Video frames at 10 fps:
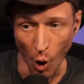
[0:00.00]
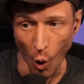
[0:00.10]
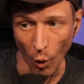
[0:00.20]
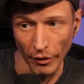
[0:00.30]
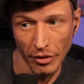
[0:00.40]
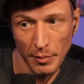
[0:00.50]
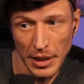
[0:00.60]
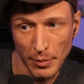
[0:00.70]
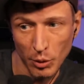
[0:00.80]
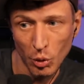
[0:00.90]
or the
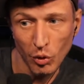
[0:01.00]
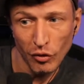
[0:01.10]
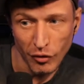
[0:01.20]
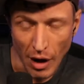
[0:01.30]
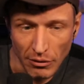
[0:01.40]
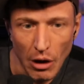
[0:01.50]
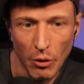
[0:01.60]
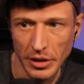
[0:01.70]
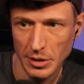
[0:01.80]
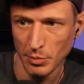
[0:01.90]
people who follow
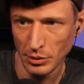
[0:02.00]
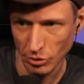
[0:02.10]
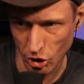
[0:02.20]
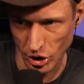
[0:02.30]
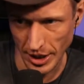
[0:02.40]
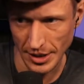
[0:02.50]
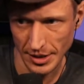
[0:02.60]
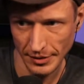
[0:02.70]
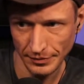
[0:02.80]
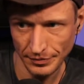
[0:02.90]
this bullshit.